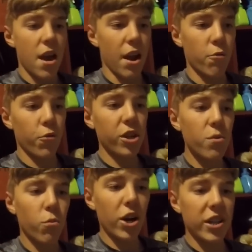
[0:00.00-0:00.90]
And I
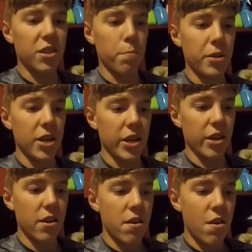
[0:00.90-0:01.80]
really want it to
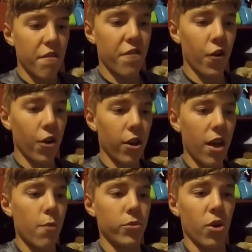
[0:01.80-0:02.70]
be
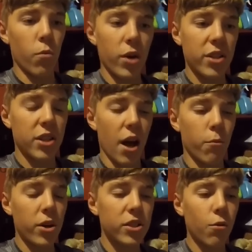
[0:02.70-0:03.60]
full. I don't want it. To, I
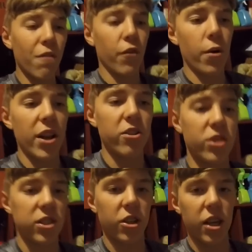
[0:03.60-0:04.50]
want to avoid it
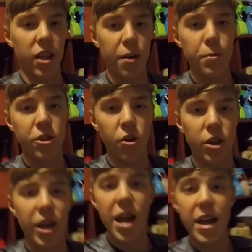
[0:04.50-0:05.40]
just looking like we
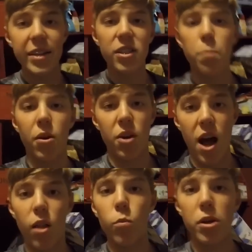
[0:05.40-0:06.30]
took eight spirit
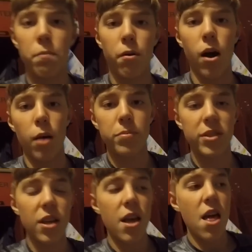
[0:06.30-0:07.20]
Halloween
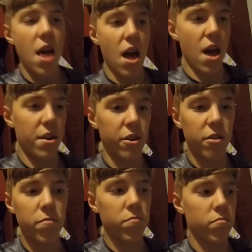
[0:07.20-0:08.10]
props
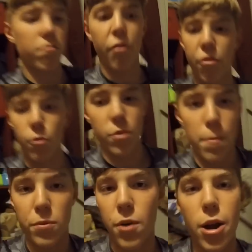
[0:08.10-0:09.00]
and threw
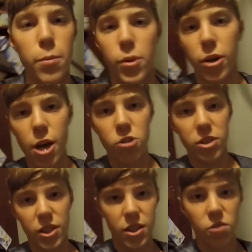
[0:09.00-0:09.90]
them in random
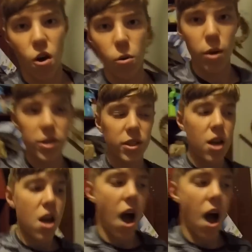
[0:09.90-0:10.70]
locations in these hallways.